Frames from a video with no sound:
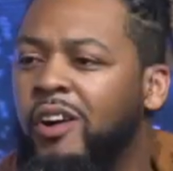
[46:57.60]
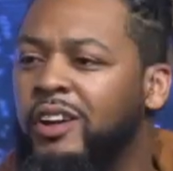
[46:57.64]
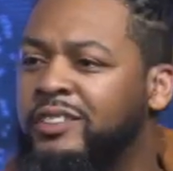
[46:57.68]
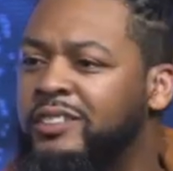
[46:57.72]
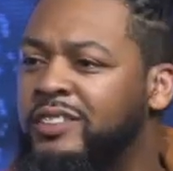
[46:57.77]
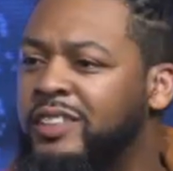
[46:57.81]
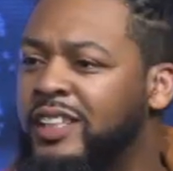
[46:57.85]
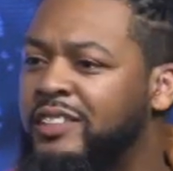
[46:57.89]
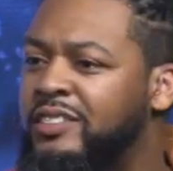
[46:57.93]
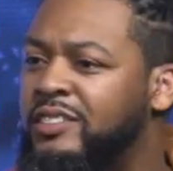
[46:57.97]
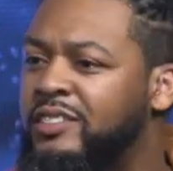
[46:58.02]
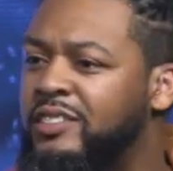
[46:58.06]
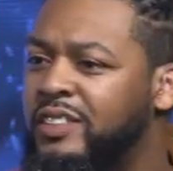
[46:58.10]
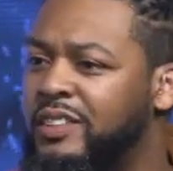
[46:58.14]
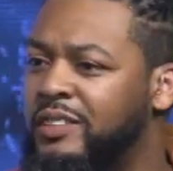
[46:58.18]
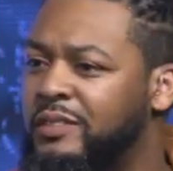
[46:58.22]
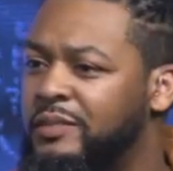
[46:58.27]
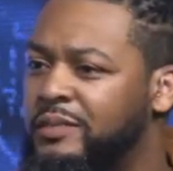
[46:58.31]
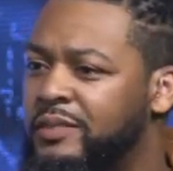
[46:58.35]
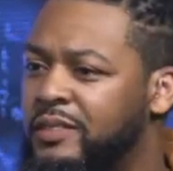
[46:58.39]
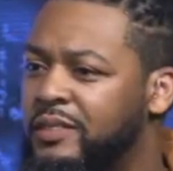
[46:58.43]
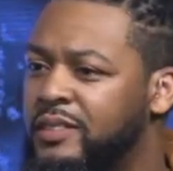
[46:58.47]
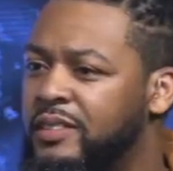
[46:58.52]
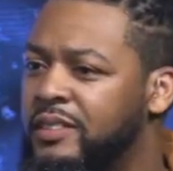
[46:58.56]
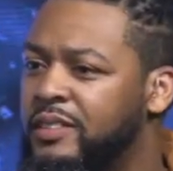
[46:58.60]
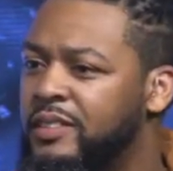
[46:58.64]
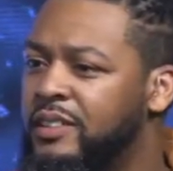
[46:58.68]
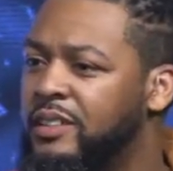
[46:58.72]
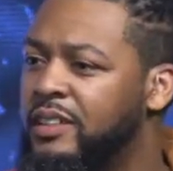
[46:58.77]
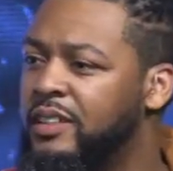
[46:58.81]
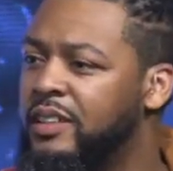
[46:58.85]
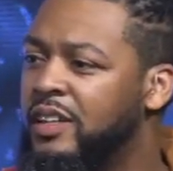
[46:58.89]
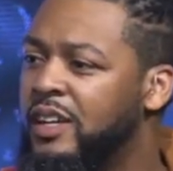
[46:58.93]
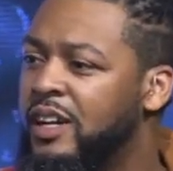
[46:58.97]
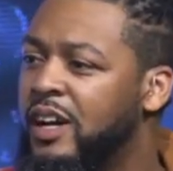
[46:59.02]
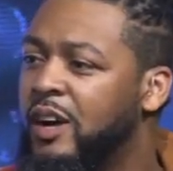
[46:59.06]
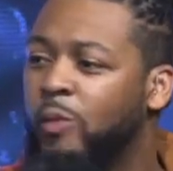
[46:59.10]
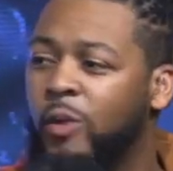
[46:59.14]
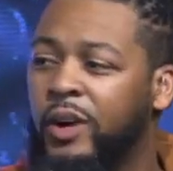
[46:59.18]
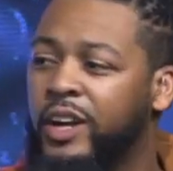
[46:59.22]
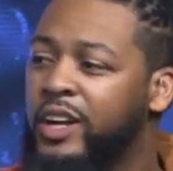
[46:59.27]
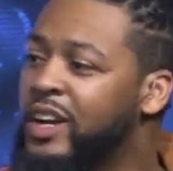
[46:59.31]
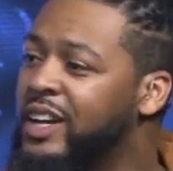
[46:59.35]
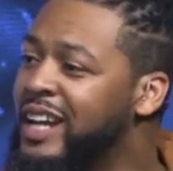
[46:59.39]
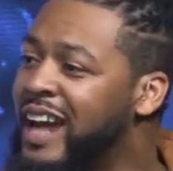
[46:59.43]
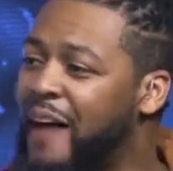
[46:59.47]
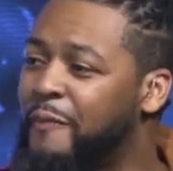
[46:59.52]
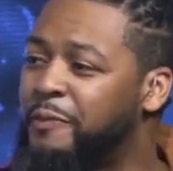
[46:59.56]
system, where
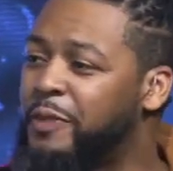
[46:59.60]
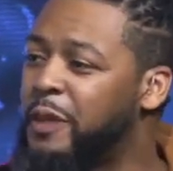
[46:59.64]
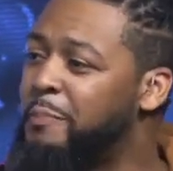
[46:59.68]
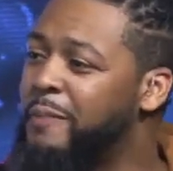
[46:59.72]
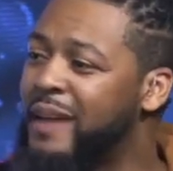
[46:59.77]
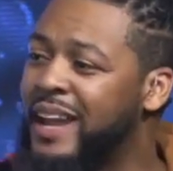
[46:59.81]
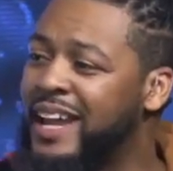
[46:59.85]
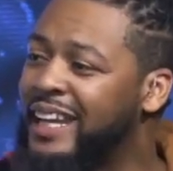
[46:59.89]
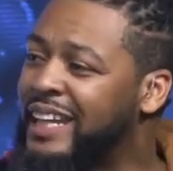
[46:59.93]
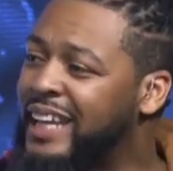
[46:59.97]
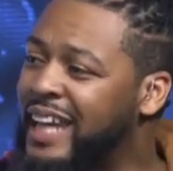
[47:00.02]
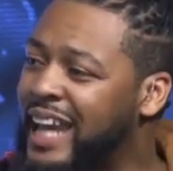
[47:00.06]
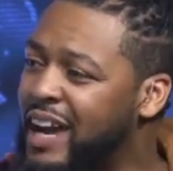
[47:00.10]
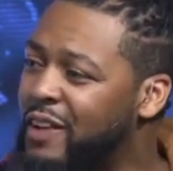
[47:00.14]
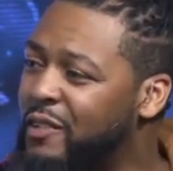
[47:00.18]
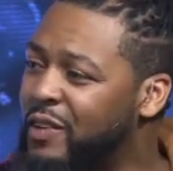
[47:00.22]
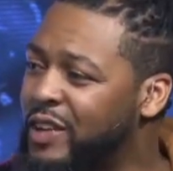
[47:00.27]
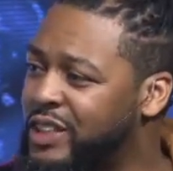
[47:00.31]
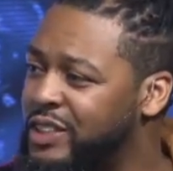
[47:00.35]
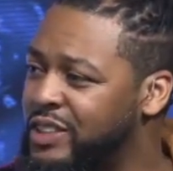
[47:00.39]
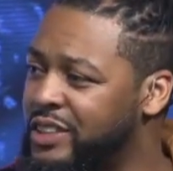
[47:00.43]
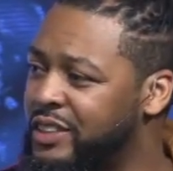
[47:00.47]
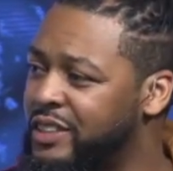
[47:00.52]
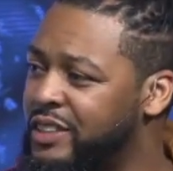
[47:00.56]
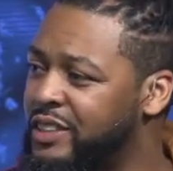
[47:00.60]
you're not the main character.